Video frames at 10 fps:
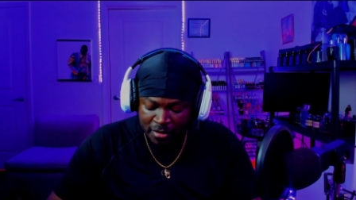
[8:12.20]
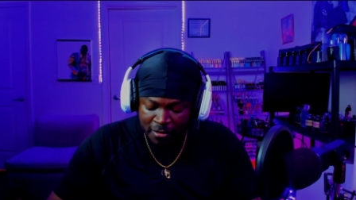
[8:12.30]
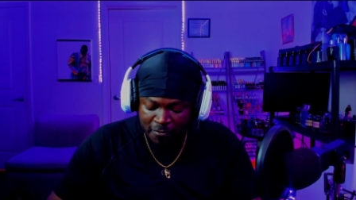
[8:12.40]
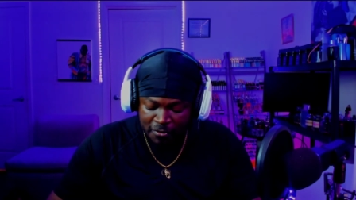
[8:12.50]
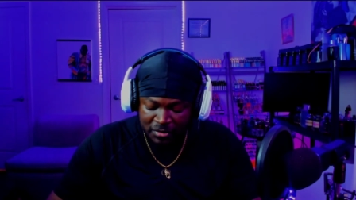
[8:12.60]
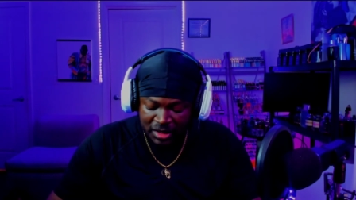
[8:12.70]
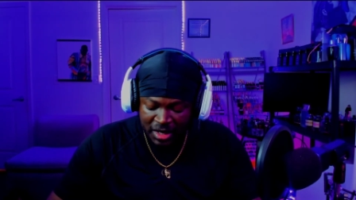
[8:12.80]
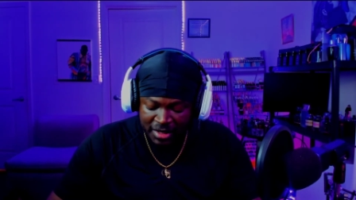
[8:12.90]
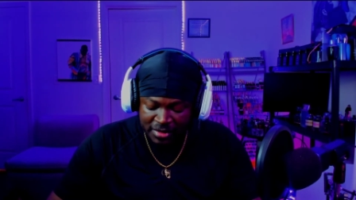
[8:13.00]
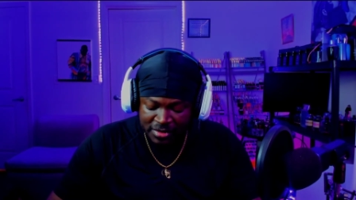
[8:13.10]
From the
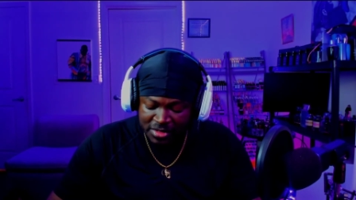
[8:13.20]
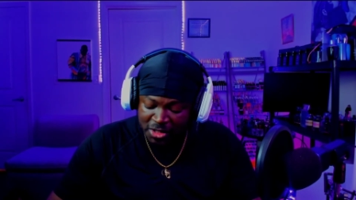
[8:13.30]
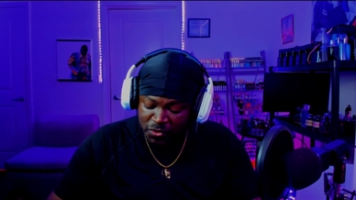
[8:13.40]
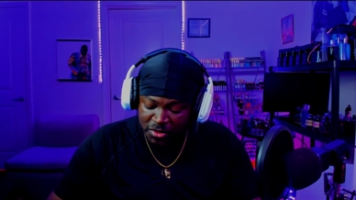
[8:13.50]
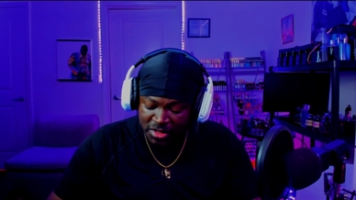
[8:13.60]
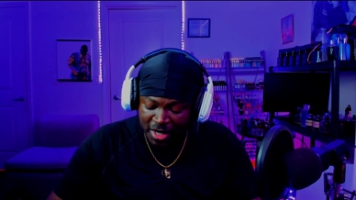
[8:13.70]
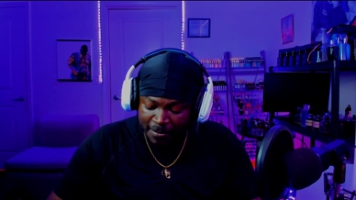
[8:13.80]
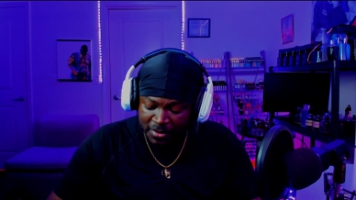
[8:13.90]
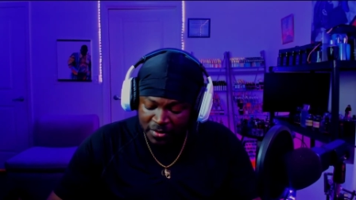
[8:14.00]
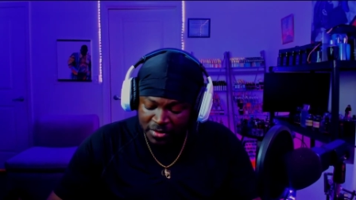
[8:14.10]
light citrus top
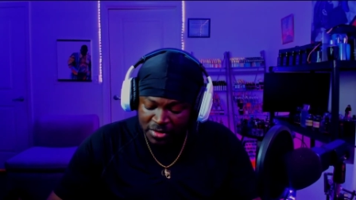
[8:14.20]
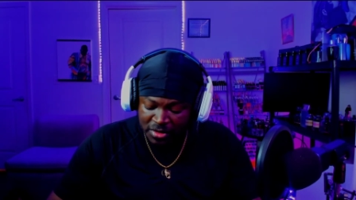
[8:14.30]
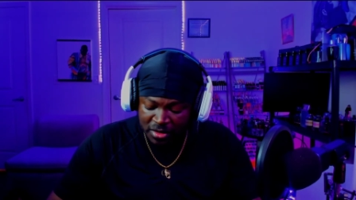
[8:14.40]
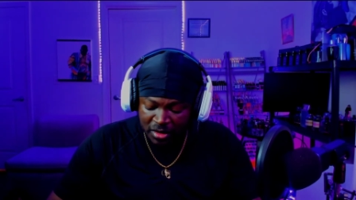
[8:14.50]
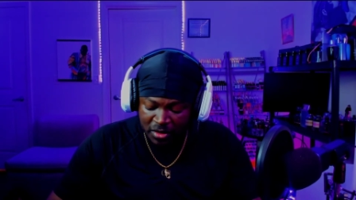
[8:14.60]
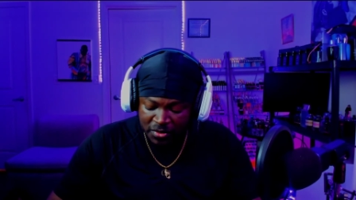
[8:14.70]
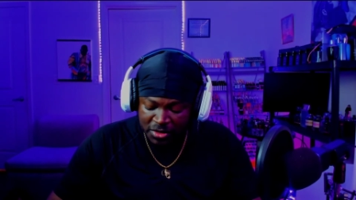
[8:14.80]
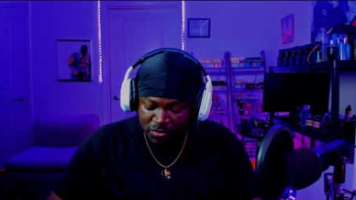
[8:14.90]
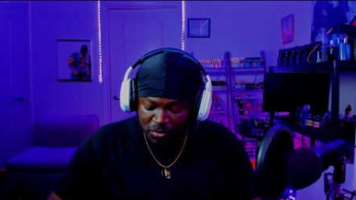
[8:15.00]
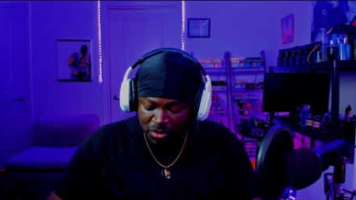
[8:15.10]
notes to the
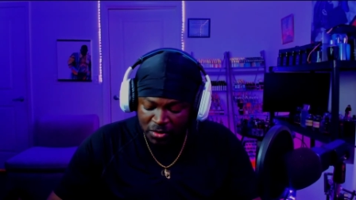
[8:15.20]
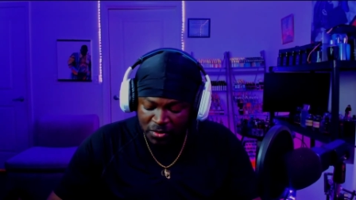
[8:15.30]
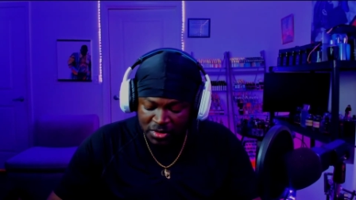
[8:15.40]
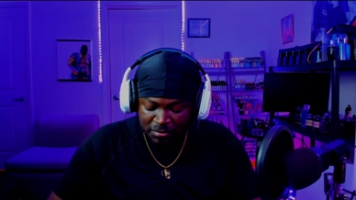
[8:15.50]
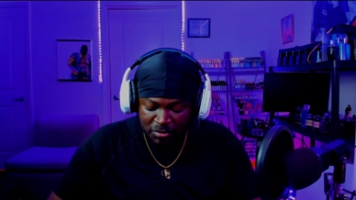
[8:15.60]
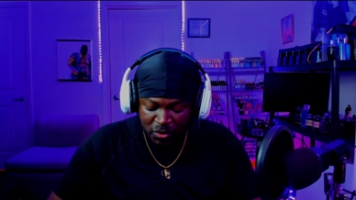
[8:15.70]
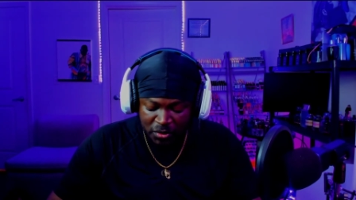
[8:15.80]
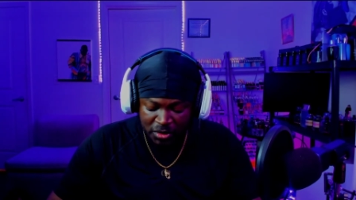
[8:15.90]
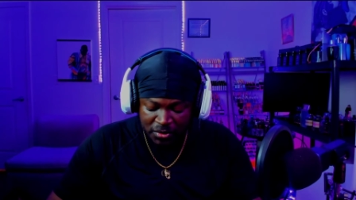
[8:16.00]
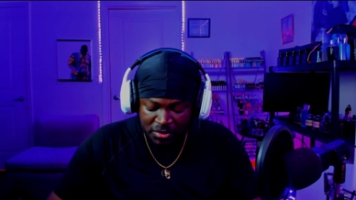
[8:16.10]
lotus, rose, and middle
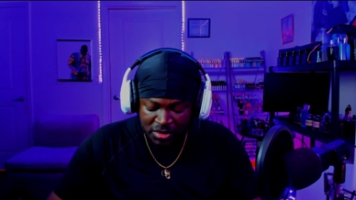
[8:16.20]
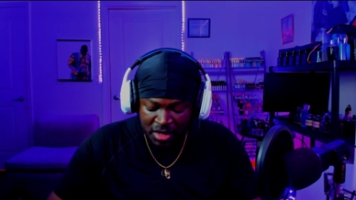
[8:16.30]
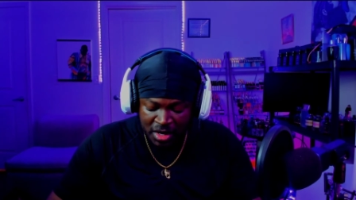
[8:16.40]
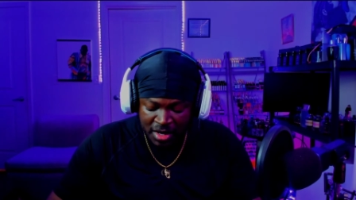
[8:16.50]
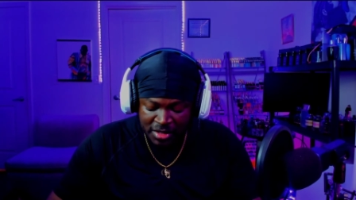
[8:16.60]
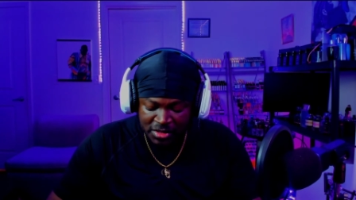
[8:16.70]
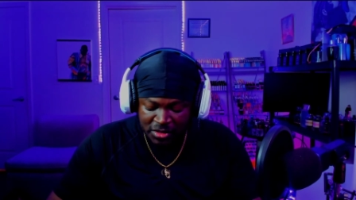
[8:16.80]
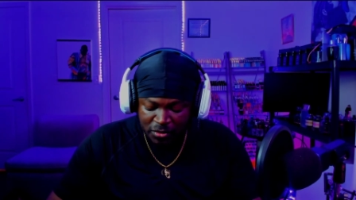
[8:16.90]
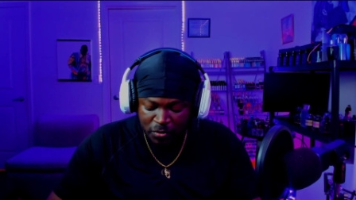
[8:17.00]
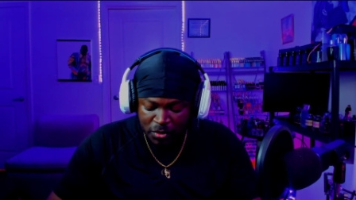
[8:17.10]
notes,
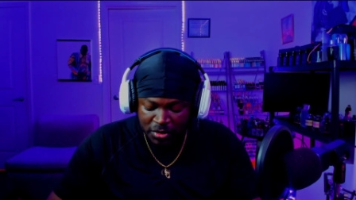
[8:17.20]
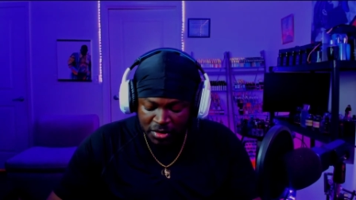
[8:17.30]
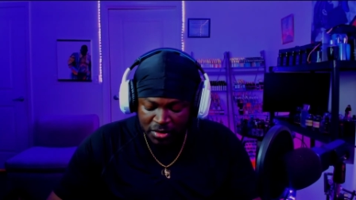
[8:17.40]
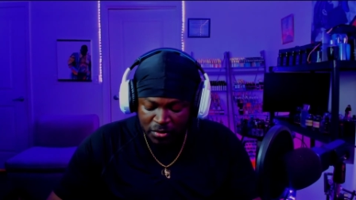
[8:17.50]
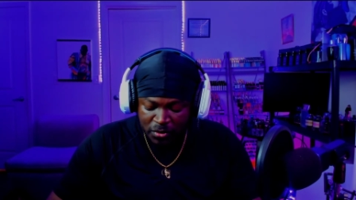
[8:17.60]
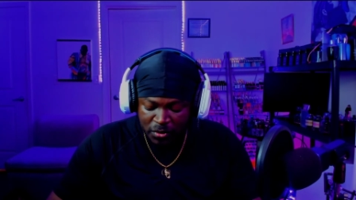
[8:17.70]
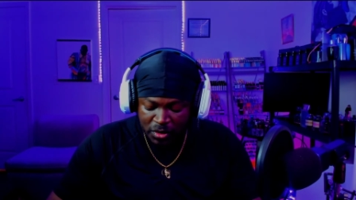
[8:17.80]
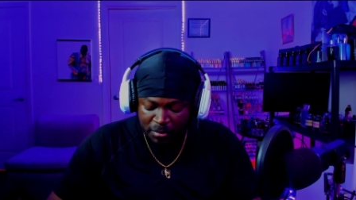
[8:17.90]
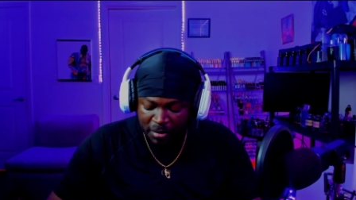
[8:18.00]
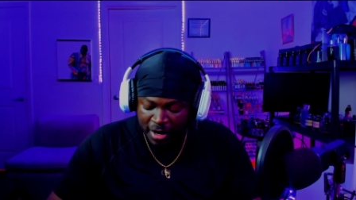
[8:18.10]
cedarwood, oud,
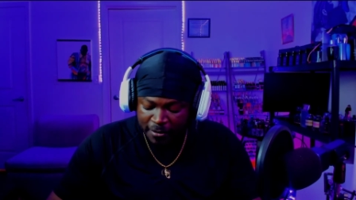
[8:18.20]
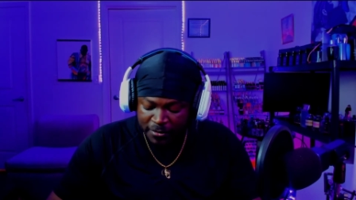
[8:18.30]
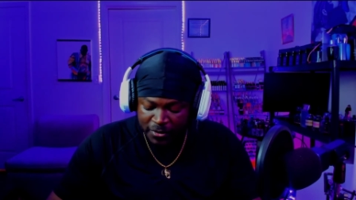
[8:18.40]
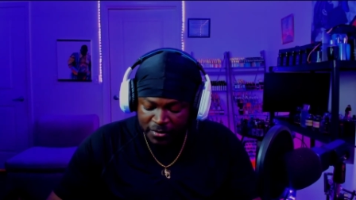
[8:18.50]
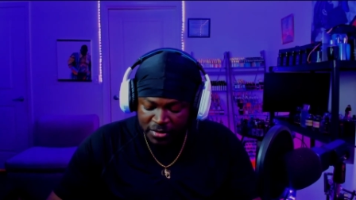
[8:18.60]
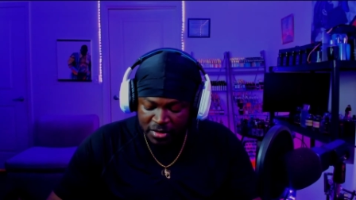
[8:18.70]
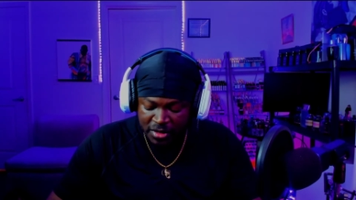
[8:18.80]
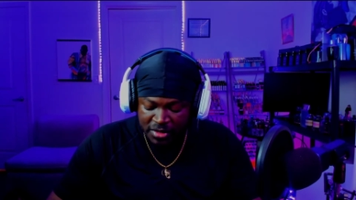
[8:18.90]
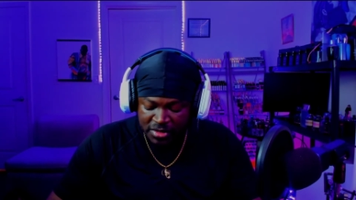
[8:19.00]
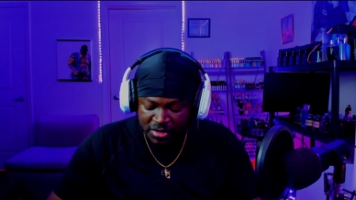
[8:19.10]
and bottom notes,
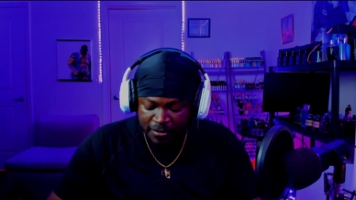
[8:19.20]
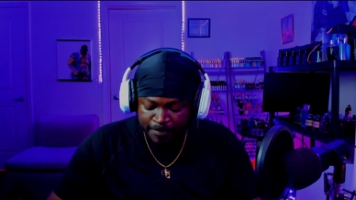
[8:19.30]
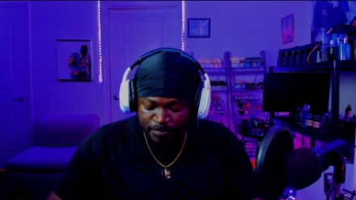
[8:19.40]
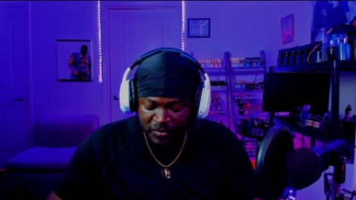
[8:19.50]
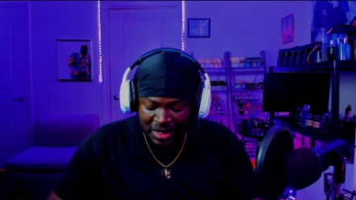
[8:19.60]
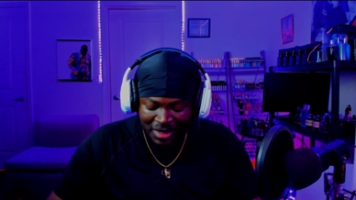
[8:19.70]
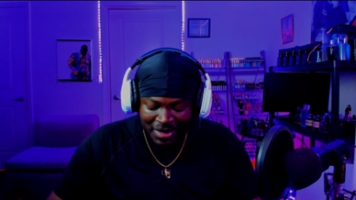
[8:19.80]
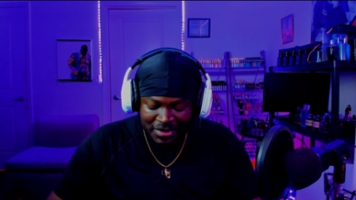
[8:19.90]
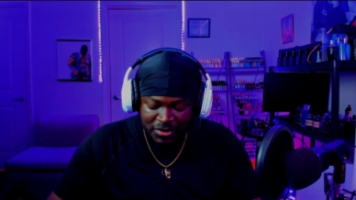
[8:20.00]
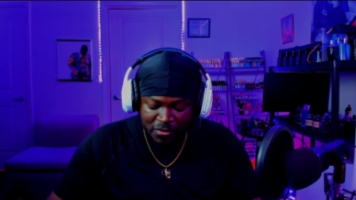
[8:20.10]
there is an
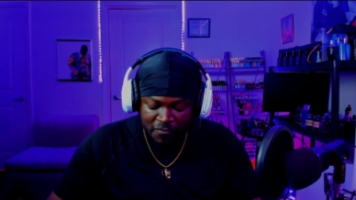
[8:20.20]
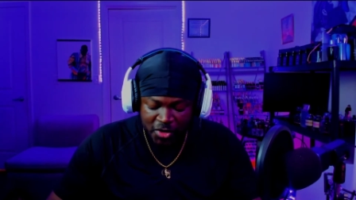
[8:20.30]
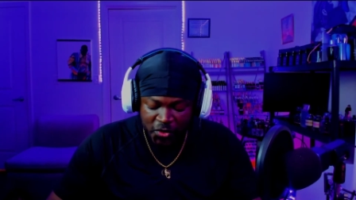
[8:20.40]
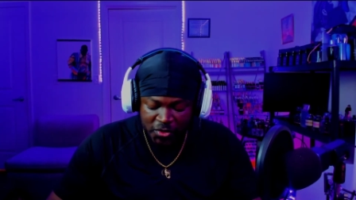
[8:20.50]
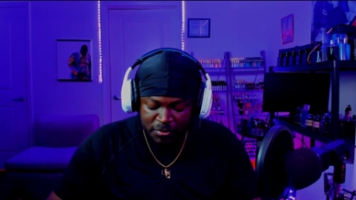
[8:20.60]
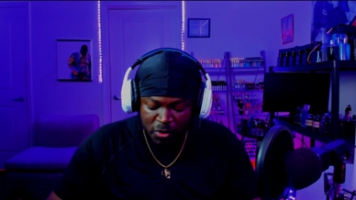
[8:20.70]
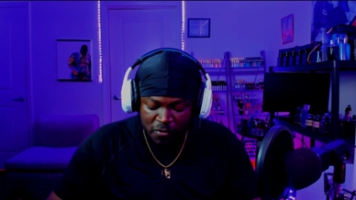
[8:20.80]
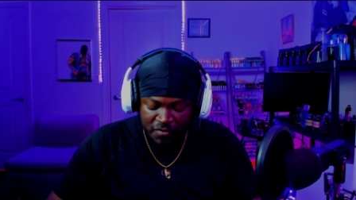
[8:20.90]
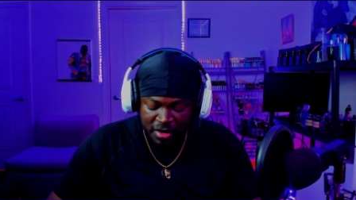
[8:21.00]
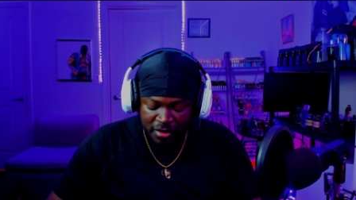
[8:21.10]
ideal fragrance
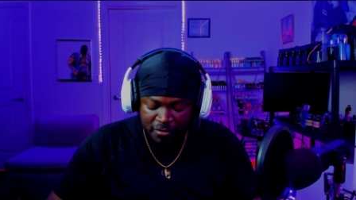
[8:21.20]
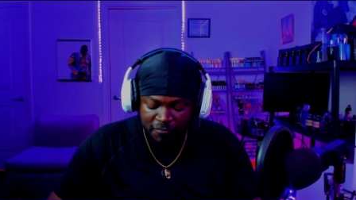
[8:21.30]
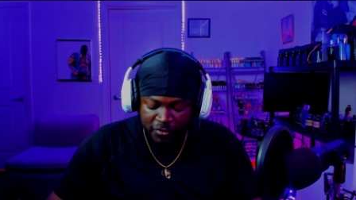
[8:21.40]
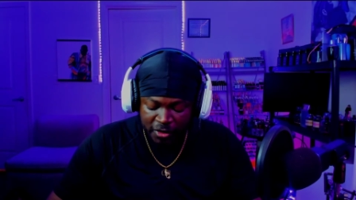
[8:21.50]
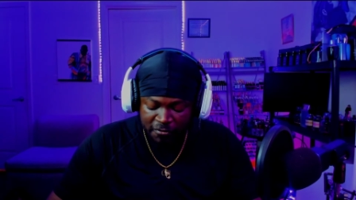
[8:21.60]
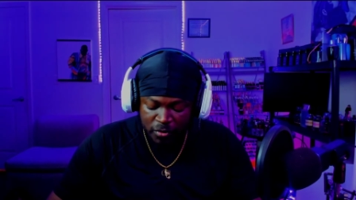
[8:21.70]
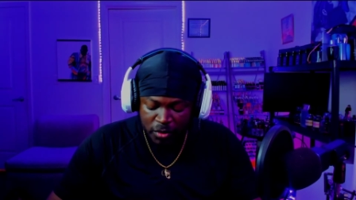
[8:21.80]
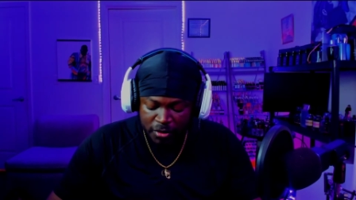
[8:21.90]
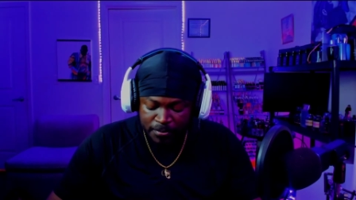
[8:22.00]
profile for everyone.